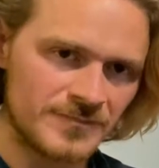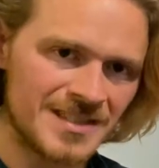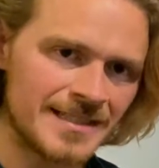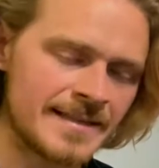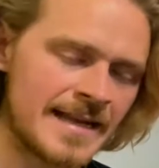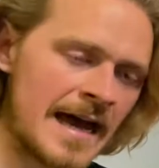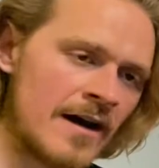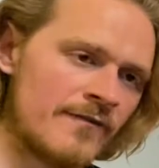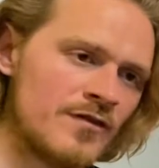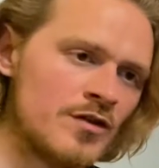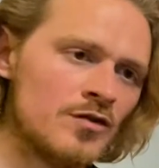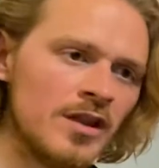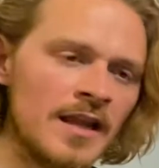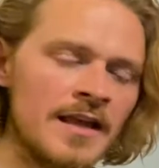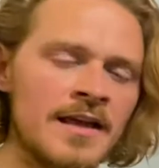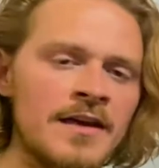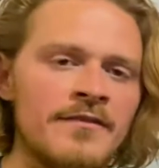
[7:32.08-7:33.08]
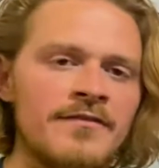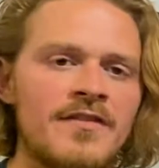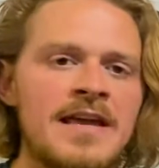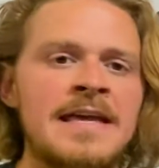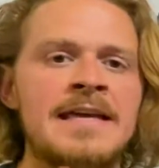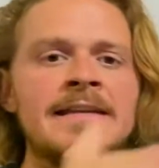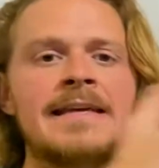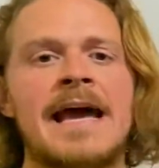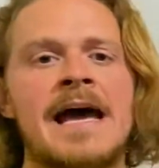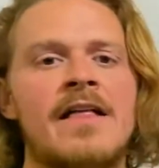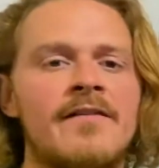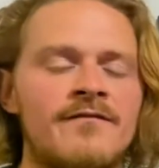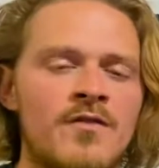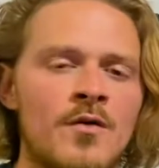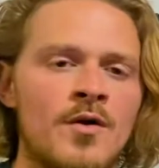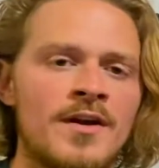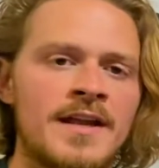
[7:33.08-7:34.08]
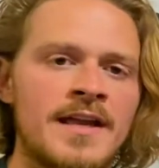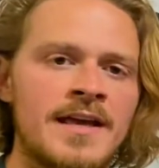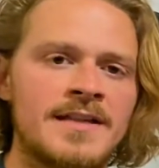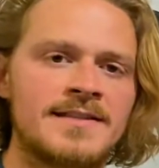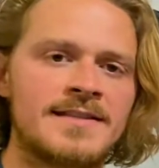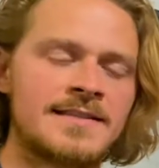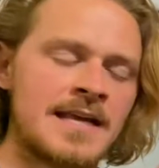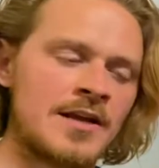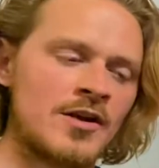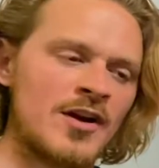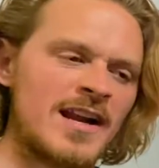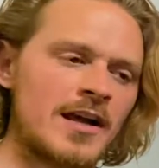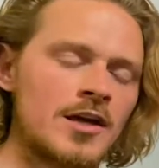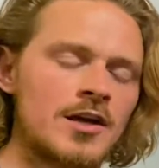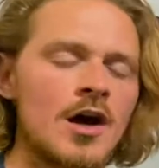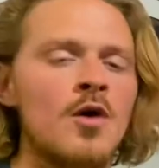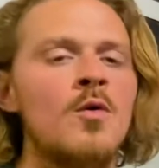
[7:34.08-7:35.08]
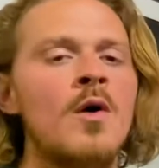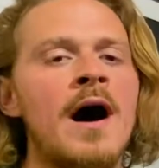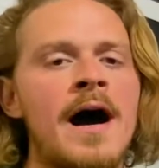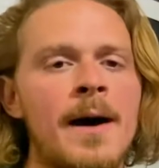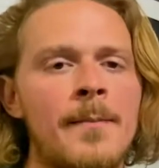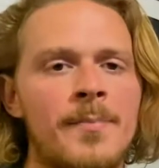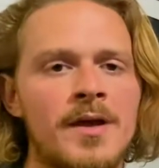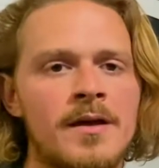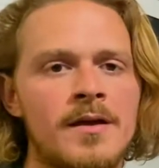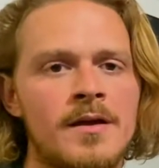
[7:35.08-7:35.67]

Now, if you live in California and say you're at a co-op